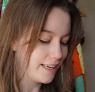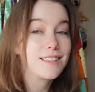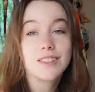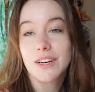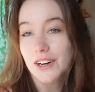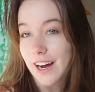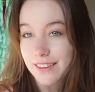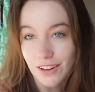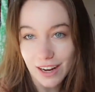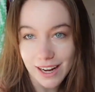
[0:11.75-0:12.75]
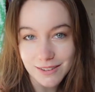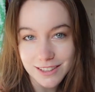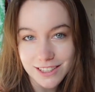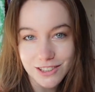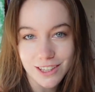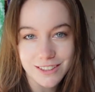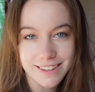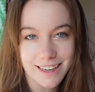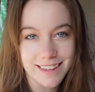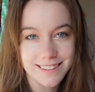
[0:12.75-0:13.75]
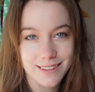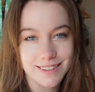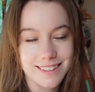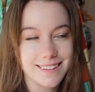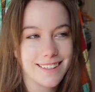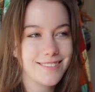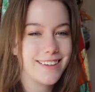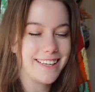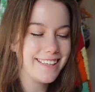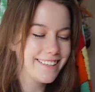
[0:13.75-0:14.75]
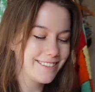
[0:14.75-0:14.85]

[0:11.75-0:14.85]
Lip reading: So I thought I would show you guys everything that I made.